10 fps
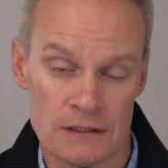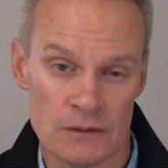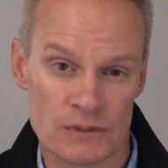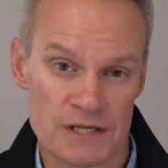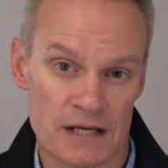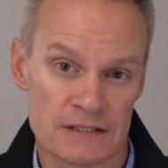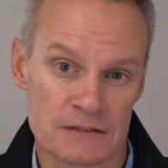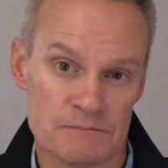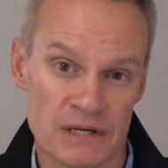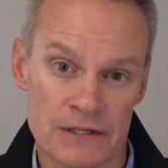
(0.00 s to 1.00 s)
which act as
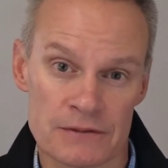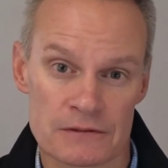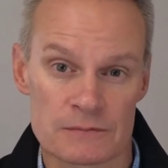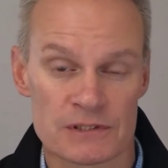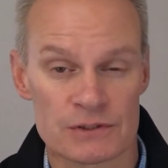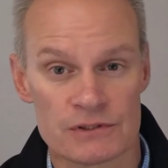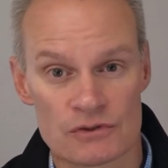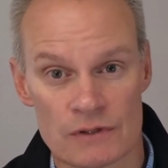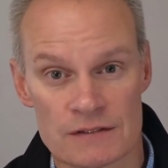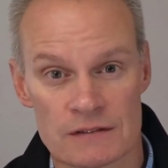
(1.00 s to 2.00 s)
barriers between
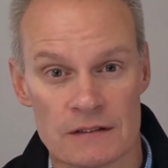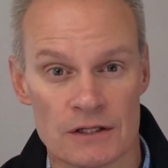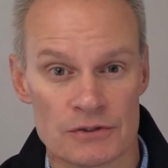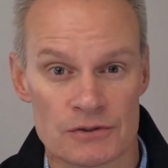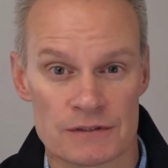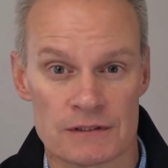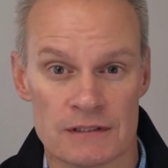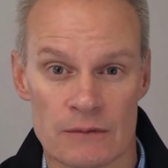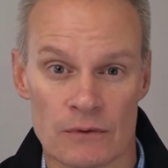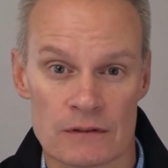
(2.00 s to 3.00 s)
trusted and untrusted
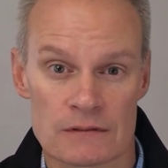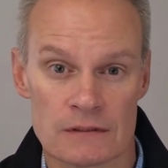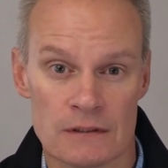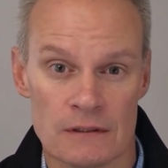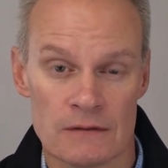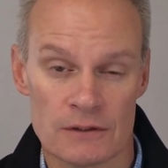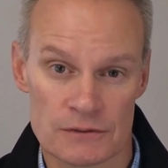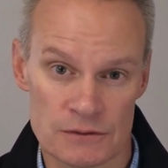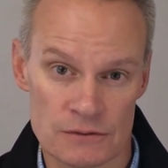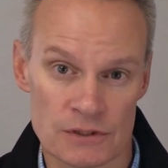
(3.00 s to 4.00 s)
networks. They
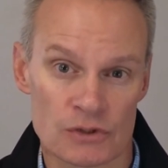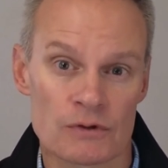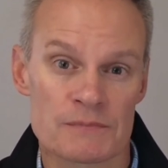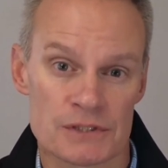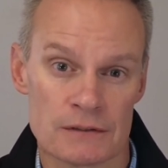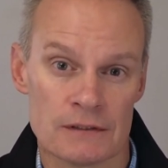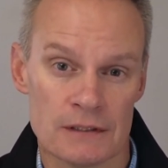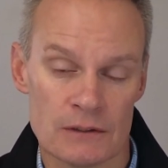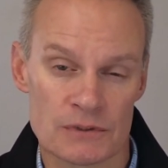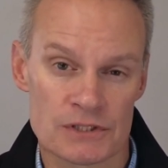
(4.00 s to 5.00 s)
also use encryption,
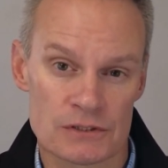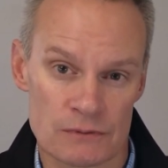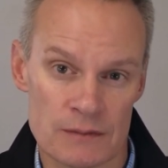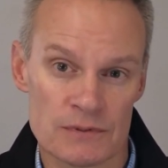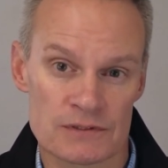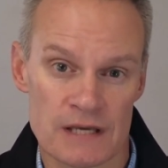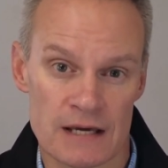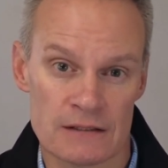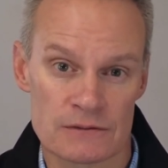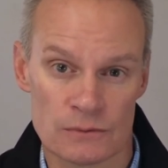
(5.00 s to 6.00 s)
which scrambles
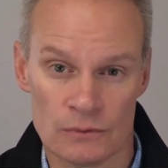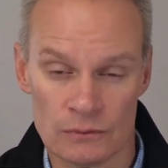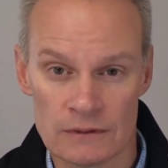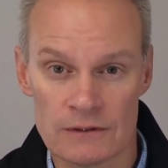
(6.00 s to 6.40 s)
data so only